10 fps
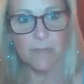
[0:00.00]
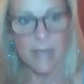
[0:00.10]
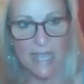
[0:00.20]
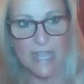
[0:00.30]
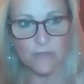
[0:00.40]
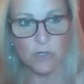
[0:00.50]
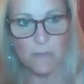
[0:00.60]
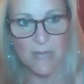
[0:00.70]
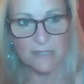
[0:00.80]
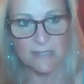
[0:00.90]

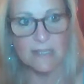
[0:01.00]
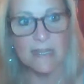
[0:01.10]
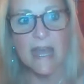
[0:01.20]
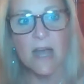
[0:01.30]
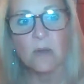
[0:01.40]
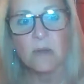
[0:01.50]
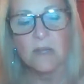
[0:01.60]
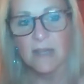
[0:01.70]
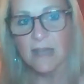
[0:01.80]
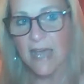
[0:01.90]
behavioral medicine now
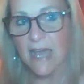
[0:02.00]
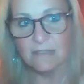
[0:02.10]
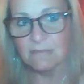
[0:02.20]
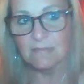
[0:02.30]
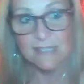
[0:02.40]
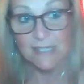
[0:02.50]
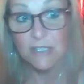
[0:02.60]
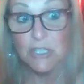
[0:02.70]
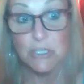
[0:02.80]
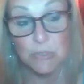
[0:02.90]
at
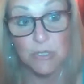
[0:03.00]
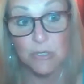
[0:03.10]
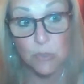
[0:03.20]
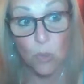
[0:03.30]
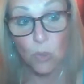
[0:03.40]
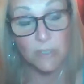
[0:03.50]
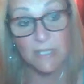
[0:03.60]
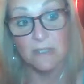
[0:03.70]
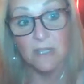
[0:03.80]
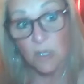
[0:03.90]
62 years old,
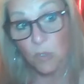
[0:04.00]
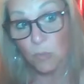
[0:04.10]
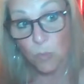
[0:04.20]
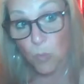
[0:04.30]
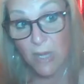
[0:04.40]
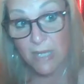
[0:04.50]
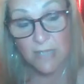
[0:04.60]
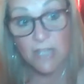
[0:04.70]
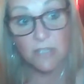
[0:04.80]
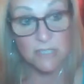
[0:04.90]
and what
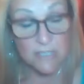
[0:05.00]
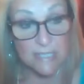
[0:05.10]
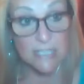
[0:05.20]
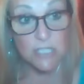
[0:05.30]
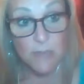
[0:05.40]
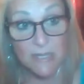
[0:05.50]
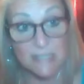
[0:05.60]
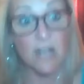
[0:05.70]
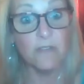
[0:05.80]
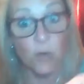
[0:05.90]
can I teach
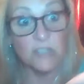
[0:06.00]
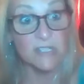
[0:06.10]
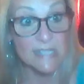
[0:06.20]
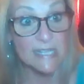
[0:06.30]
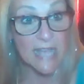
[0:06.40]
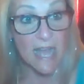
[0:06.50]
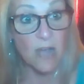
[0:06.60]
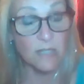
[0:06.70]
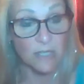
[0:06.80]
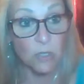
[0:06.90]
myself or seek
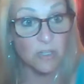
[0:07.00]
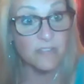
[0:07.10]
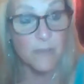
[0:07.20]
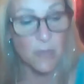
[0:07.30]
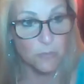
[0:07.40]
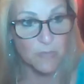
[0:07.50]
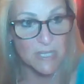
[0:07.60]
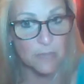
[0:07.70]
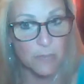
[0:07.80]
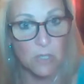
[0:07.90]
out and learn from other
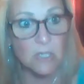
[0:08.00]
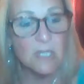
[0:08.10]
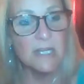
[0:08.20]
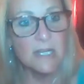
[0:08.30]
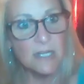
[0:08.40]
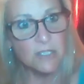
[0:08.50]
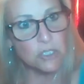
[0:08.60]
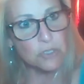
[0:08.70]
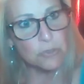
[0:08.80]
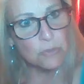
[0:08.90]
people
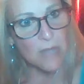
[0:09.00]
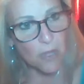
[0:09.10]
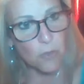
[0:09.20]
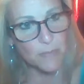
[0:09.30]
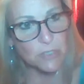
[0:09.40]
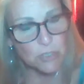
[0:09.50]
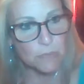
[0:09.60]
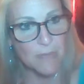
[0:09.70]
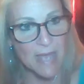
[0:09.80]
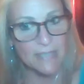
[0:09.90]
to help me
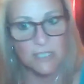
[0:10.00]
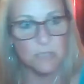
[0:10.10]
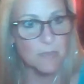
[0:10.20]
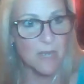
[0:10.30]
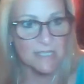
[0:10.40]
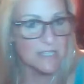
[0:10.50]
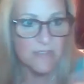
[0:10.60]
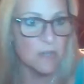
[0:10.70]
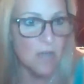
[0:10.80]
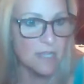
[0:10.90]
to manage my
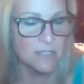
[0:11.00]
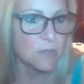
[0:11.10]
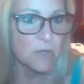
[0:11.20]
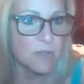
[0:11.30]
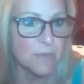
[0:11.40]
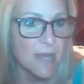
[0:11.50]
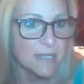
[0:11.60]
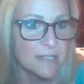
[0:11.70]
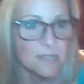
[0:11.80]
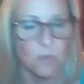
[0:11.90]
severe
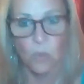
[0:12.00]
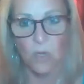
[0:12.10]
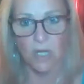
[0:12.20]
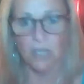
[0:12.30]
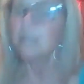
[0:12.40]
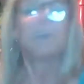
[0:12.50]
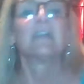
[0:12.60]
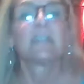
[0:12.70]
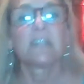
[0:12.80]
osteoarthritis, or,